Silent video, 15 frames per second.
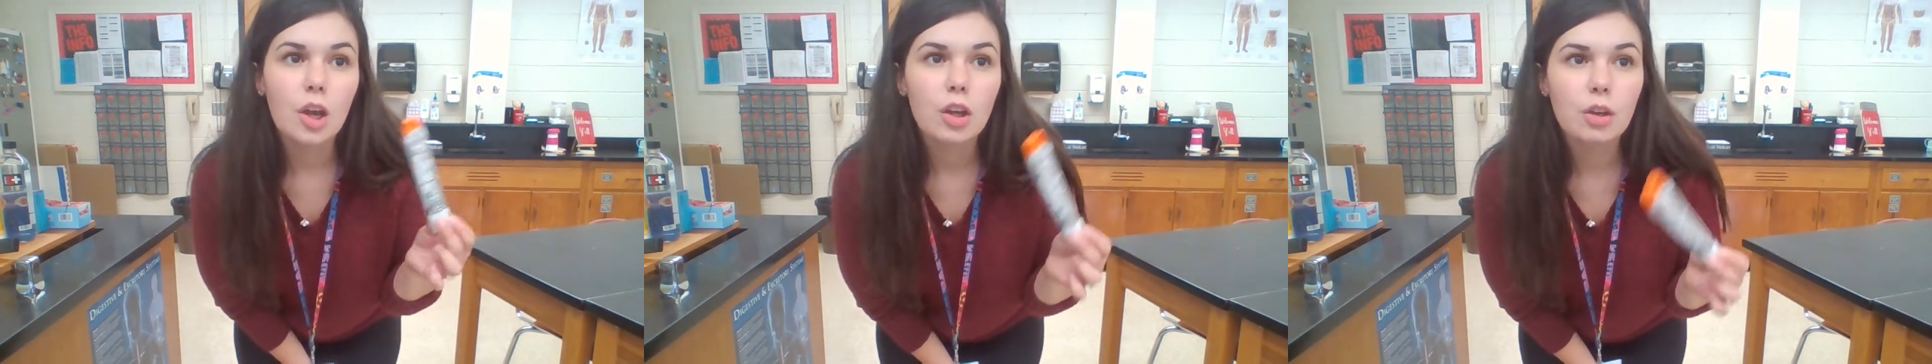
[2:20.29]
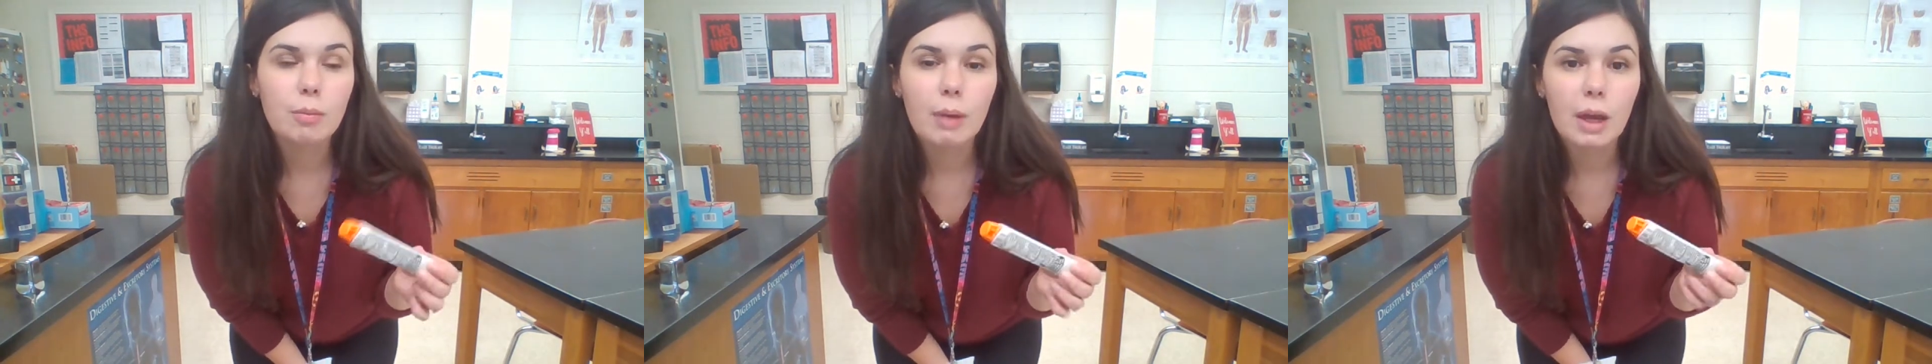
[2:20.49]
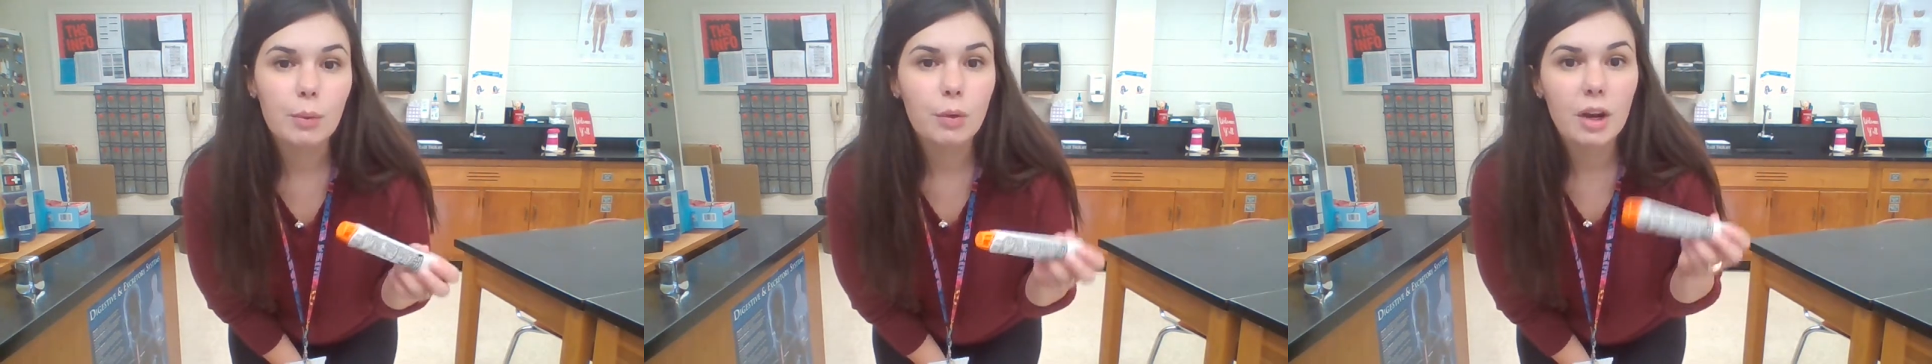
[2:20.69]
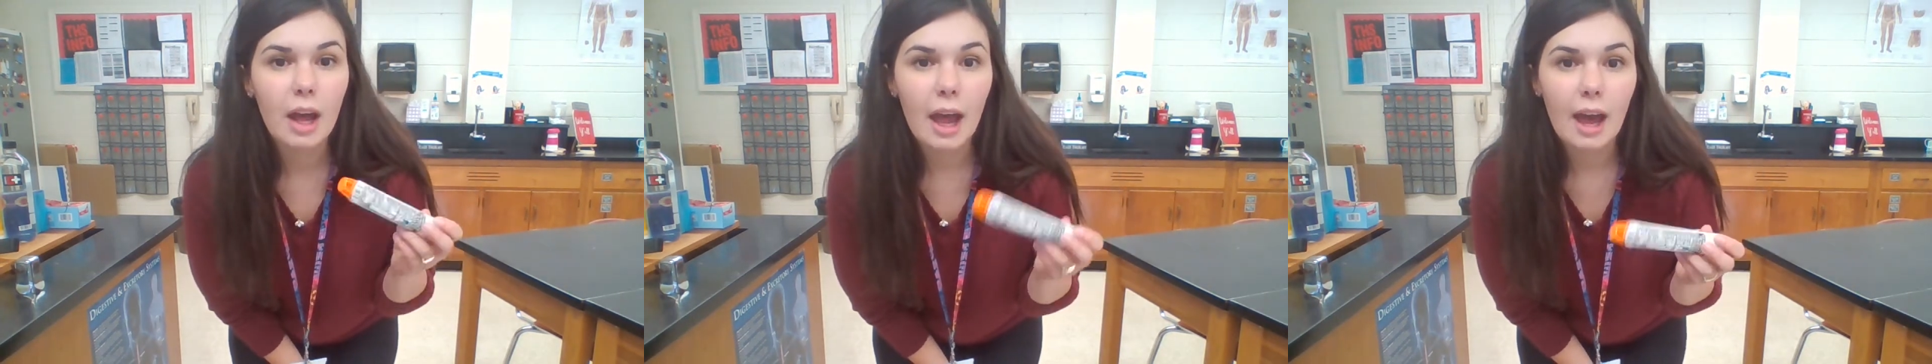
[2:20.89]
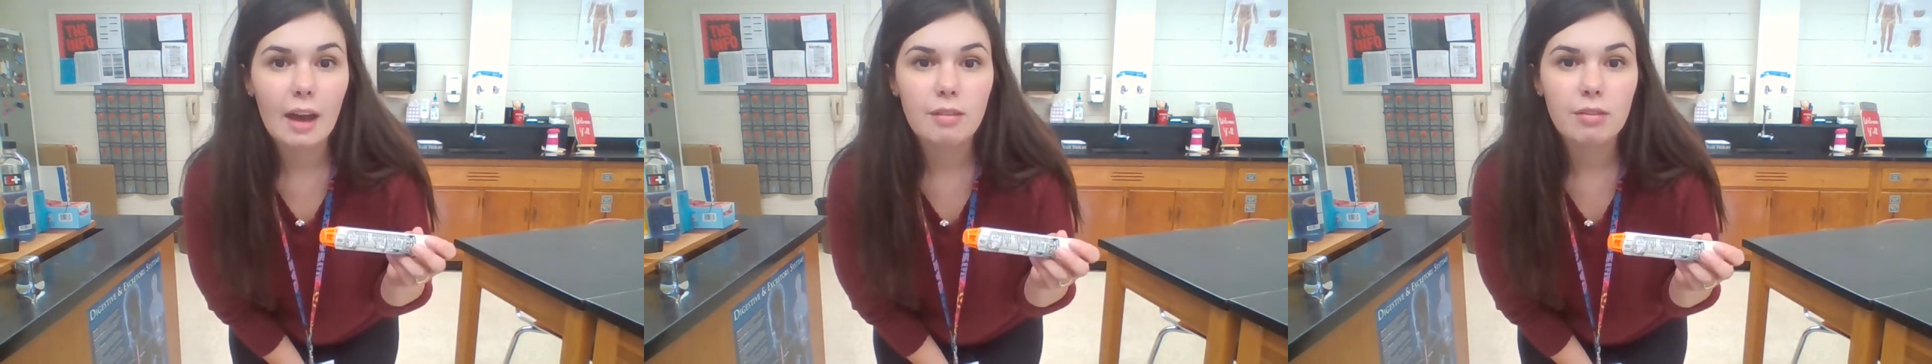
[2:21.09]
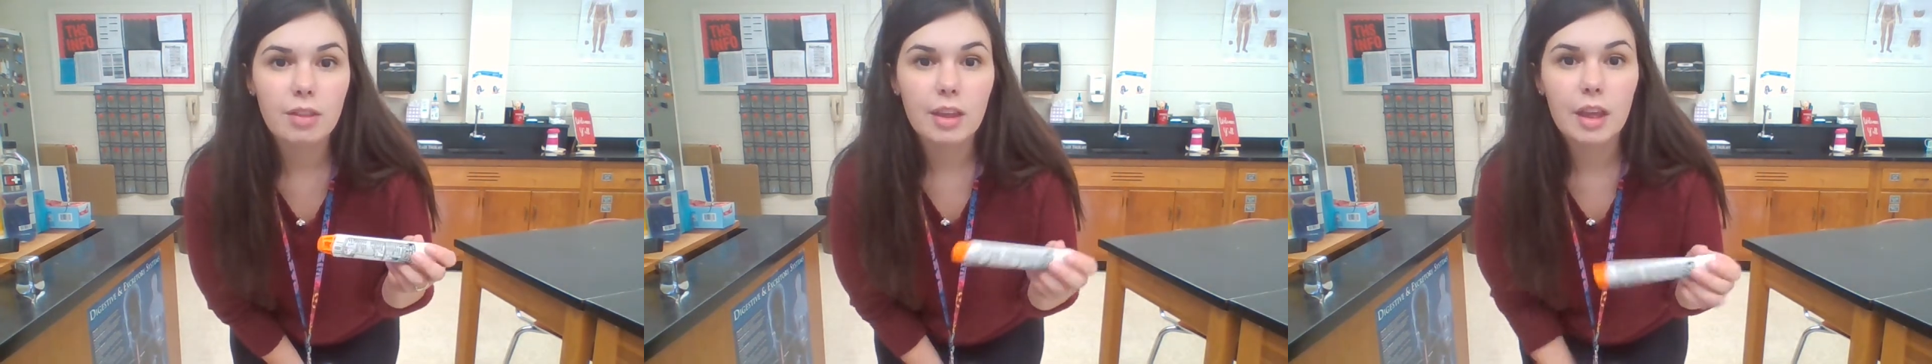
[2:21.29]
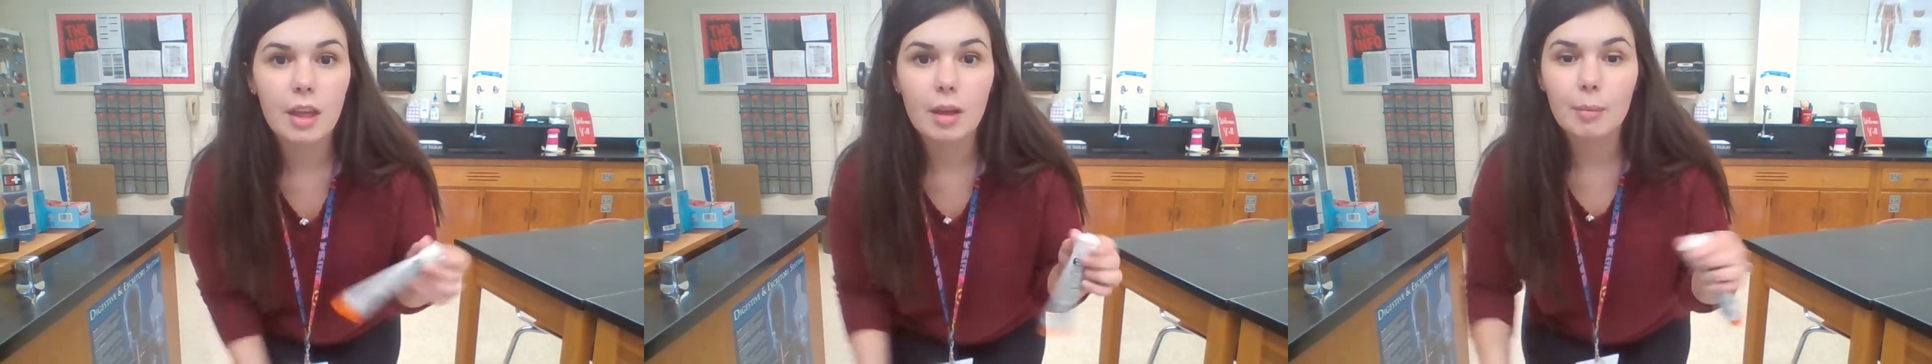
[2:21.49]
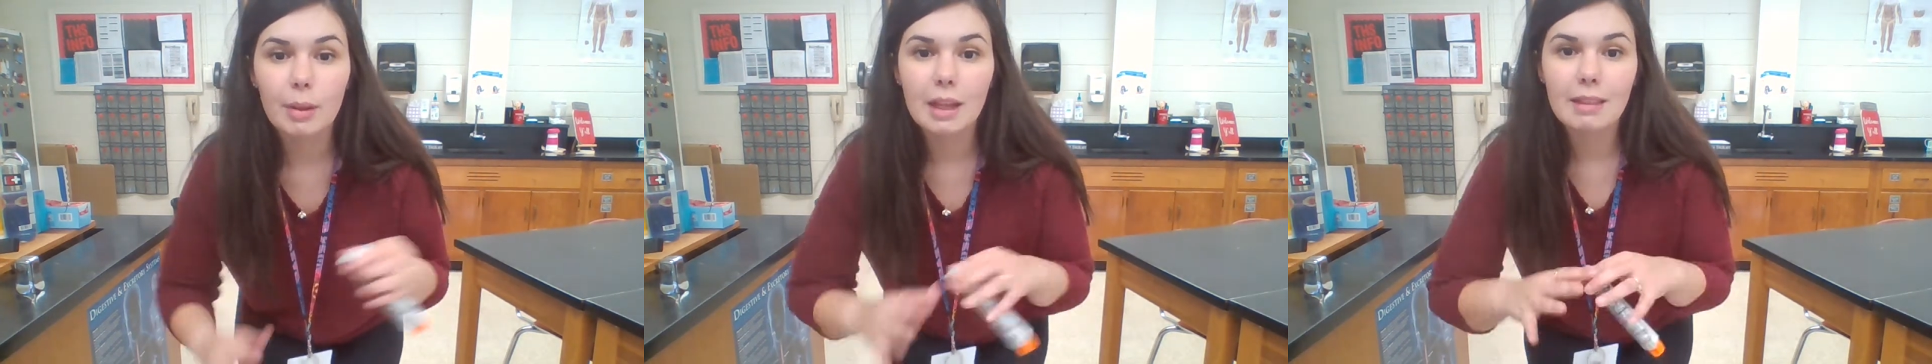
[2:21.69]
you may want to have
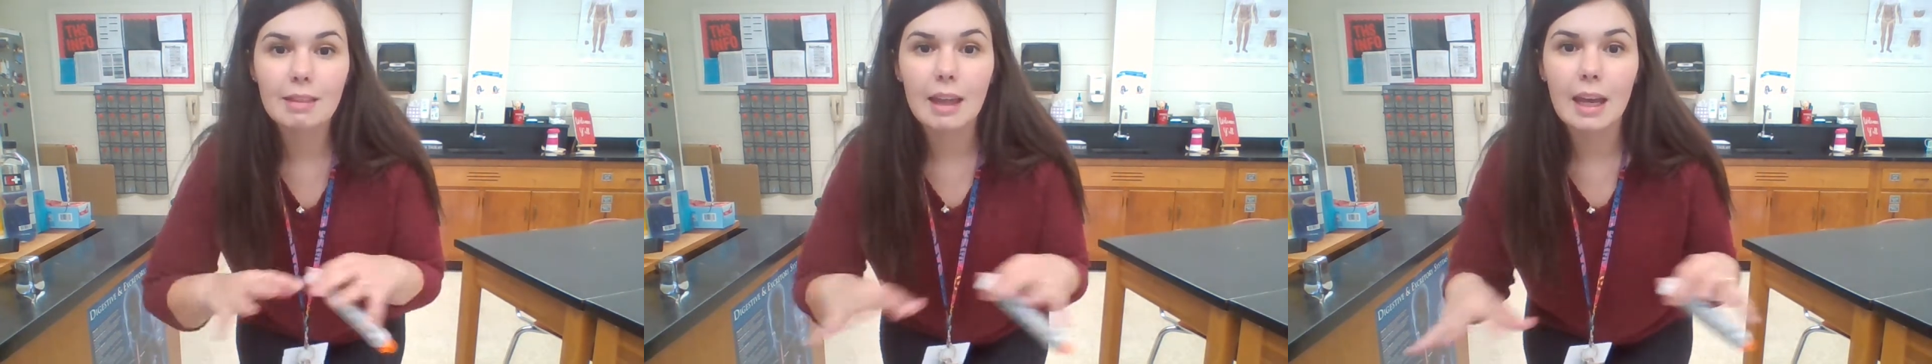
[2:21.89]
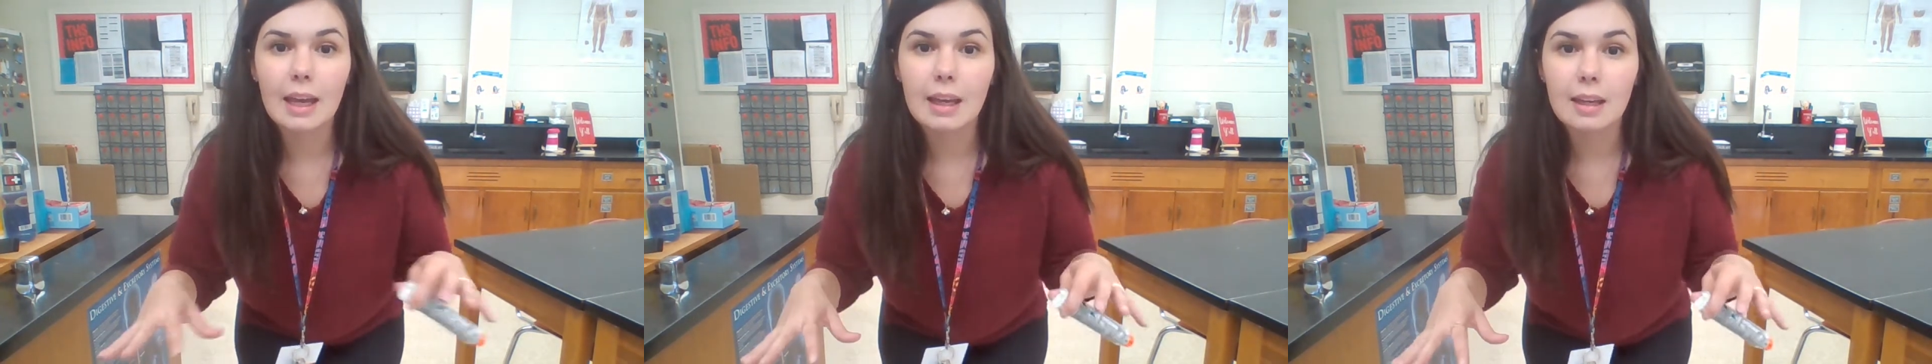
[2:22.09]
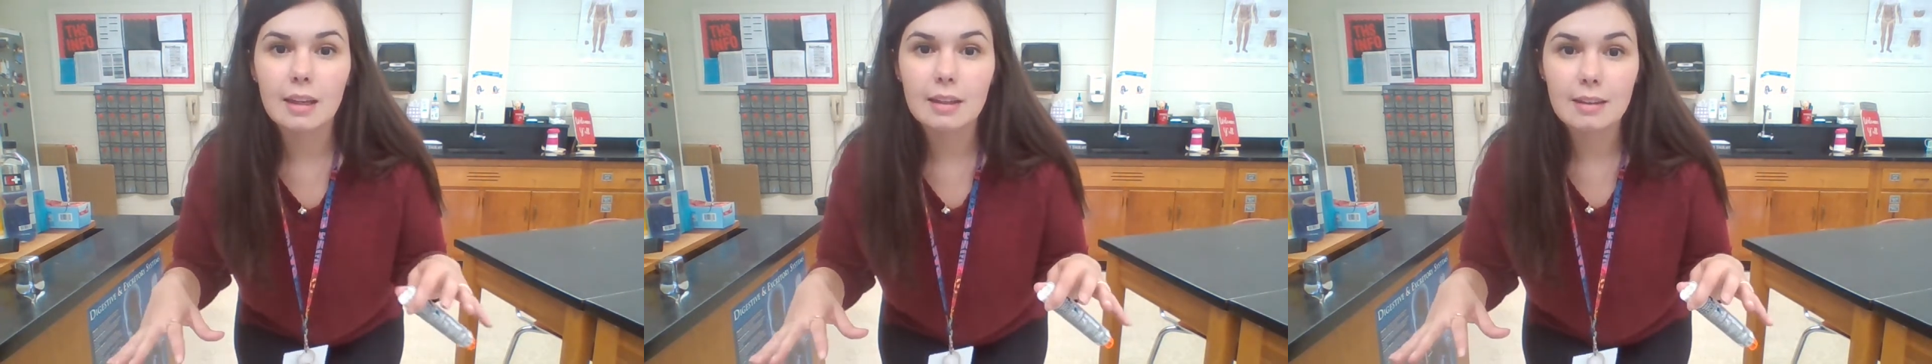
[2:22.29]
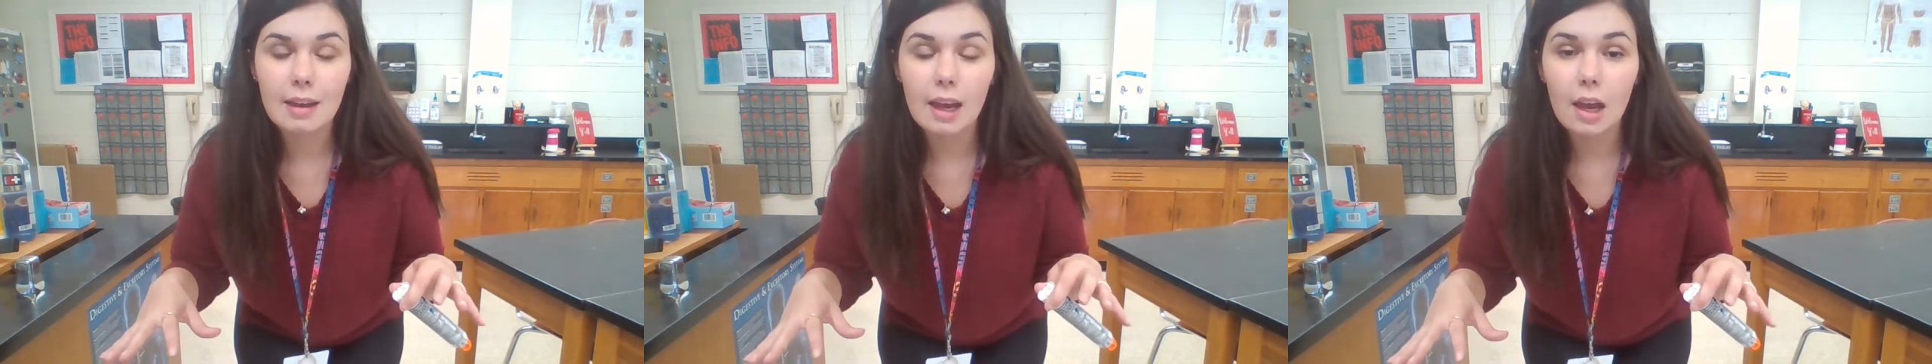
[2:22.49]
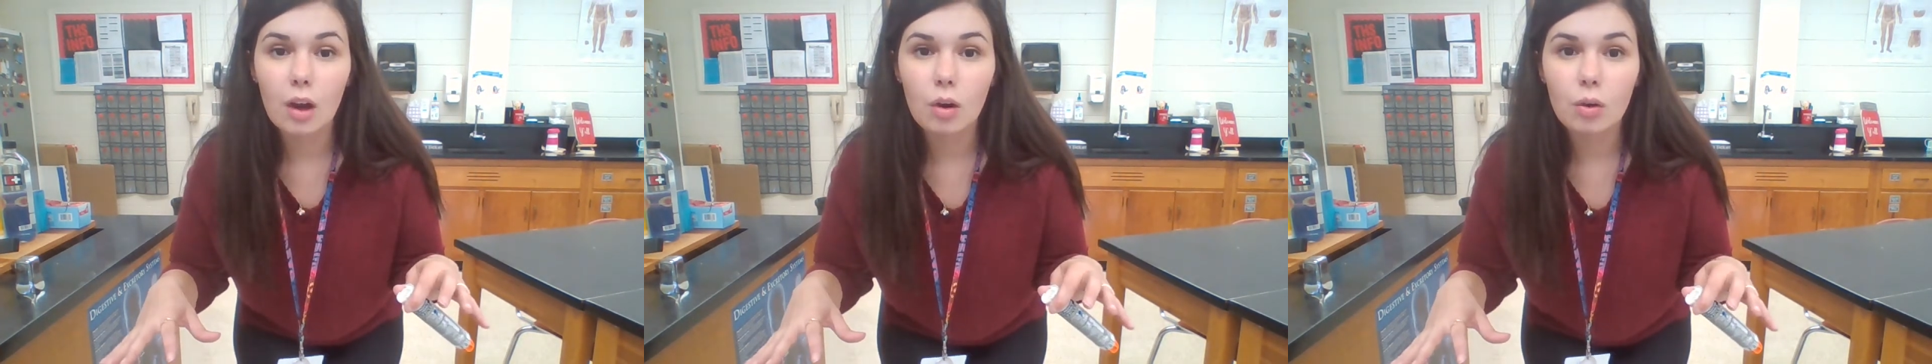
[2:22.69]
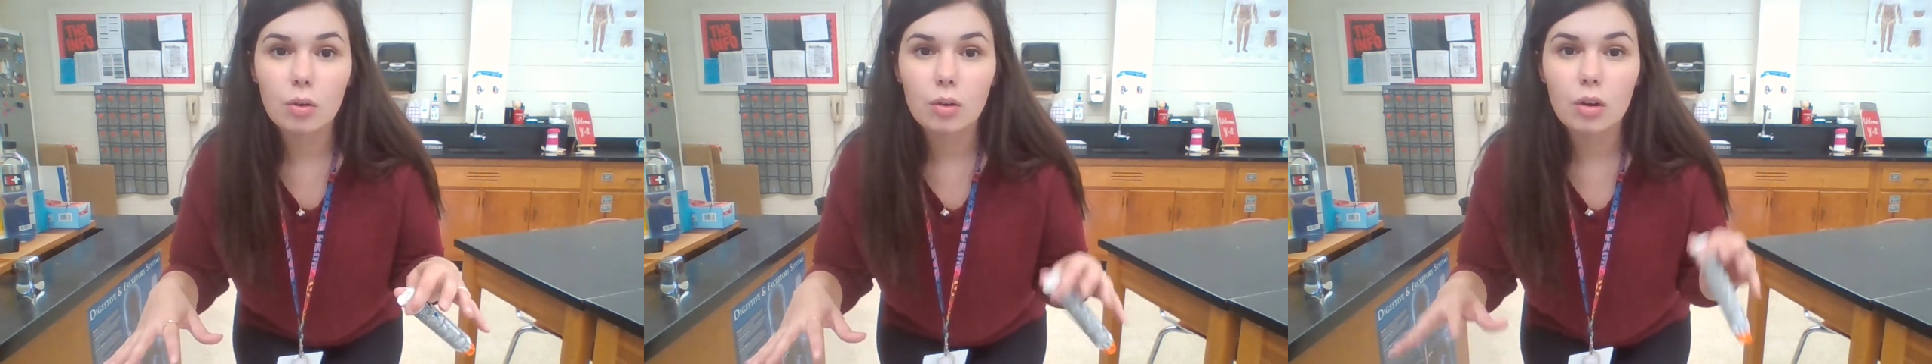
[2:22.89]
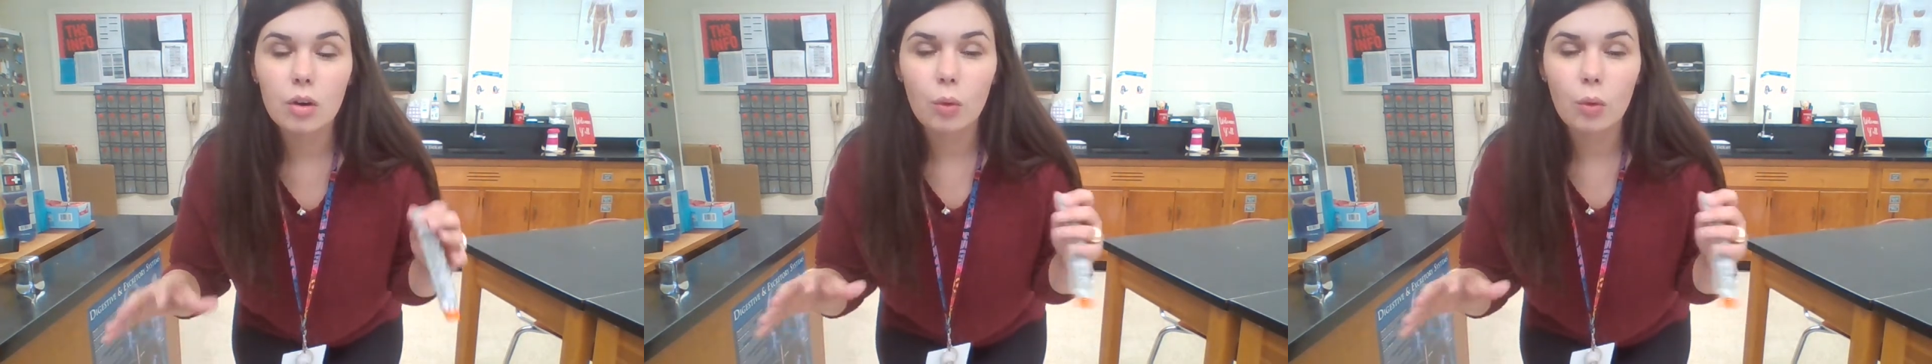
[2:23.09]
them laying down